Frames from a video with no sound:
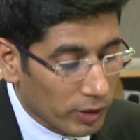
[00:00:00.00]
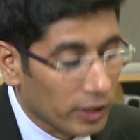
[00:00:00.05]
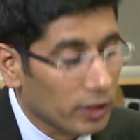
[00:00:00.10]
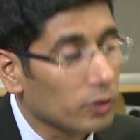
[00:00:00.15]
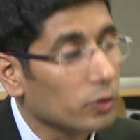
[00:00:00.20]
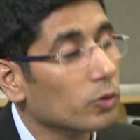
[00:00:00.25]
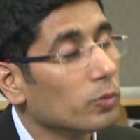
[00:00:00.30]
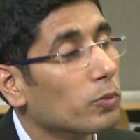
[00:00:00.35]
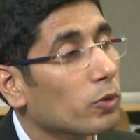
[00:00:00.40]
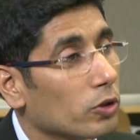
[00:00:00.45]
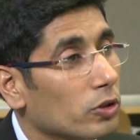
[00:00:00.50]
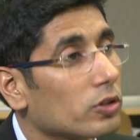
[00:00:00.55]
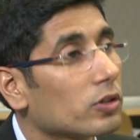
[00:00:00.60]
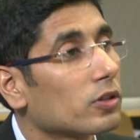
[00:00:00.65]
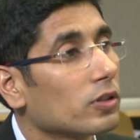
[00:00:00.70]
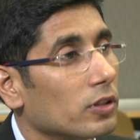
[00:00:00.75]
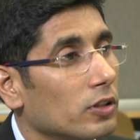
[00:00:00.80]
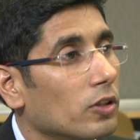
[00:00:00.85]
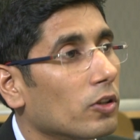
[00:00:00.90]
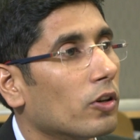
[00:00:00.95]
did you
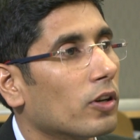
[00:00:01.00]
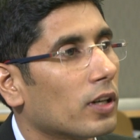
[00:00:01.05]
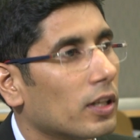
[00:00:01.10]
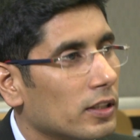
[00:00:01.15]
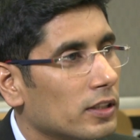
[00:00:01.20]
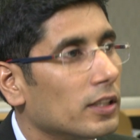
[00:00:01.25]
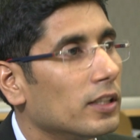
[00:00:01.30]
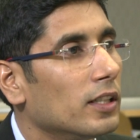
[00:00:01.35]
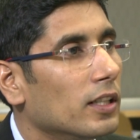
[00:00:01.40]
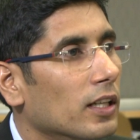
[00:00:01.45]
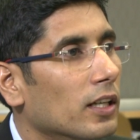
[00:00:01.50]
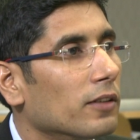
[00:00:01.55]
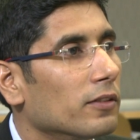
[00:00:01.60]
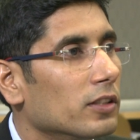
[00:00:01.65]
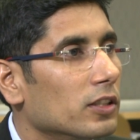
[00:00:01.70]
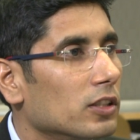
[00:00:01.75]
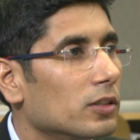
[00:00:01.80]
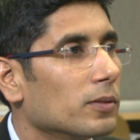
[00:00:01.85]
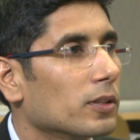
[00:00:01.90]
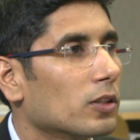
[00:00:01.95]
push your agenda
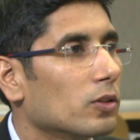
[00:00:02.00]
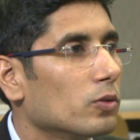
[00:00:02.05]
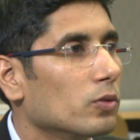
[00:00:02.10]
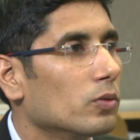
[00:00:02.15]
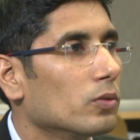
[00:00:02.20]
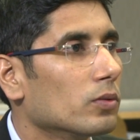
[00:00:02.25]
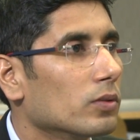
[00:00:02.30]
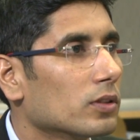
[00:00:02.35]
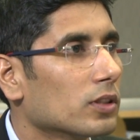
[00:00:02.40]
with respect to